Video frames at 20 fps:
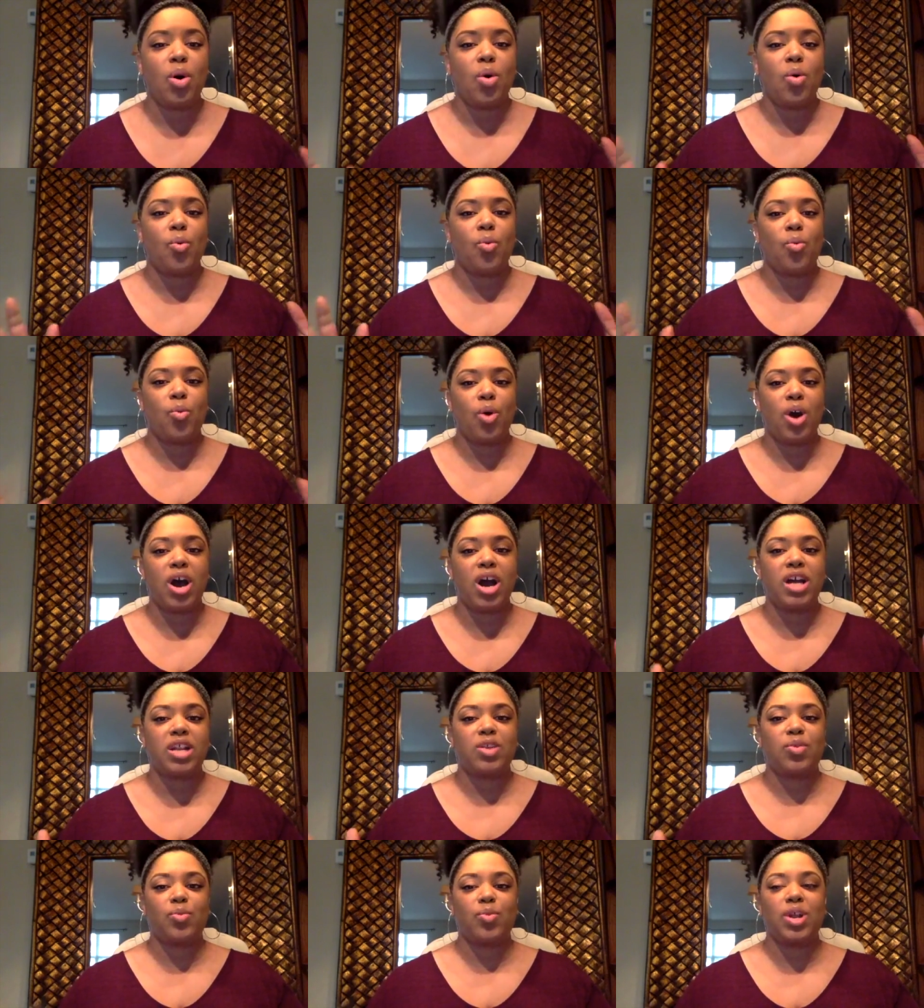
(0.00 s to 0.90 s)

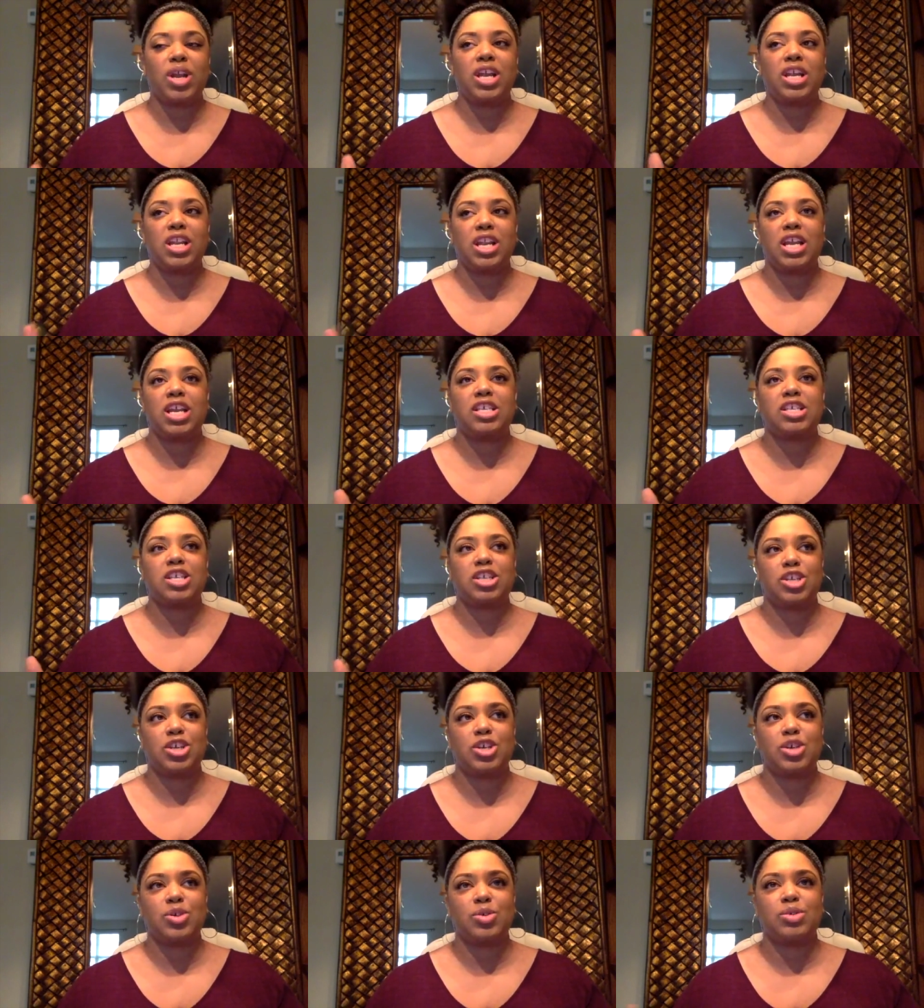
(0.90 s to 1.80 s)
what we need to
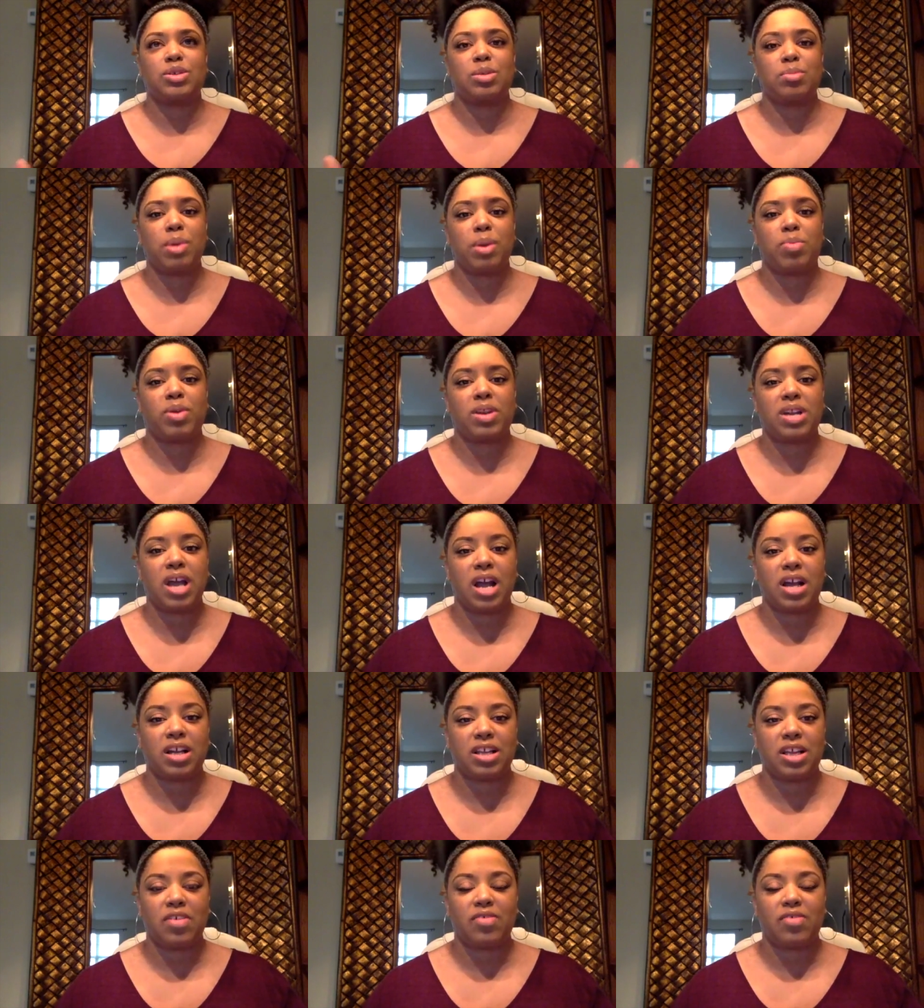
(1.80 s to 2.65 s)
do to be productive.